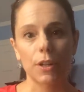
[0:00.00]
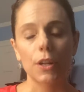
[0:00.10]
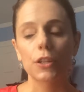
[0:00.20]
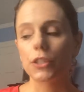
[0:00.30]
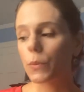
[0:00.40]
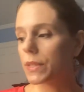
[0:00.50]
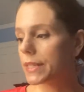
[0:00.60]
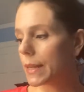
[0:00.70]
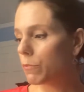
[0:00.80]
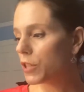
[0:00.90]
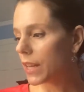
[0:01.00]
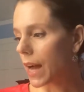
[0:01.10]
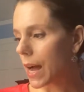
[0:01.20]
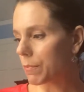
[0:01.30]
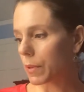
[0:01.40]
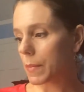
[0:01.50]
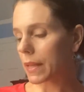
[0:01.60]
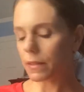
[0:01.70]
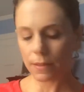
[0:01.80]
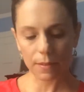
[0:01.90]
So a subject
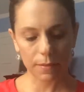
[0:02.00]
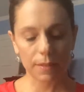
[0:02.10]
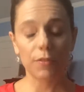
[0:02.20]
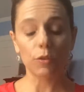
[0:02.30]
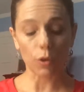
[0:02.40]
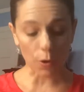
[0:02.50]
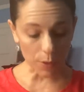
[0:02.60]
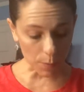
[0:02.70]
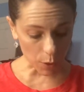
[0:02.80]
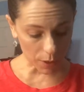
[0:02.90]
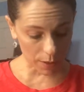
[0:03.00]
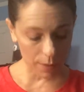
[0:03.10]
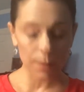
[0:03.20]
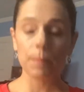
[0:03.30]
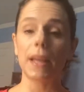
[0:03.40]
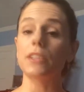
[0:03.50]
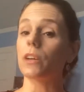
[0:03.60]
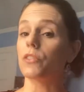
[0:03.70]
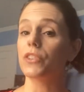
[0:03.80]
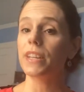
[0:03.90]
complement, if you look on the book, page
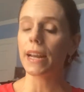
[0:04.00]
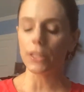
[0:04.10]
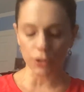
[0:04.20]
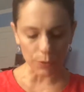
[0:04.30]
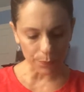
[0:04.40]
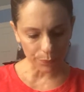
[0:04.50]
192,